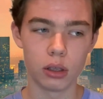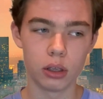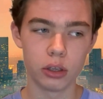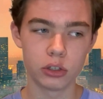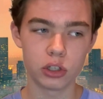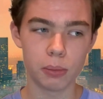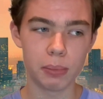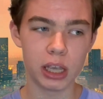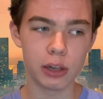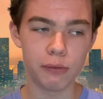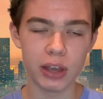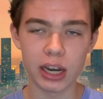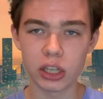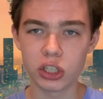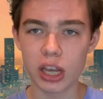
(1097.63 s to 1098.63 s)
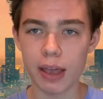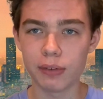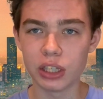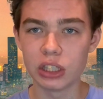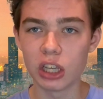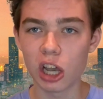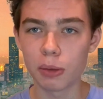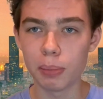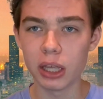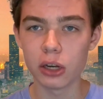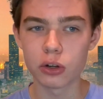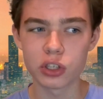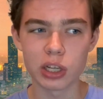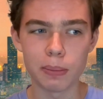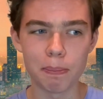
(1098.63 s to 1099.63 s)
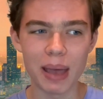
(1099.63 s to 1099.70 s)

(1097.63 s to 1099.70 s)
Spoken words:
So big advantage having Doug Peterson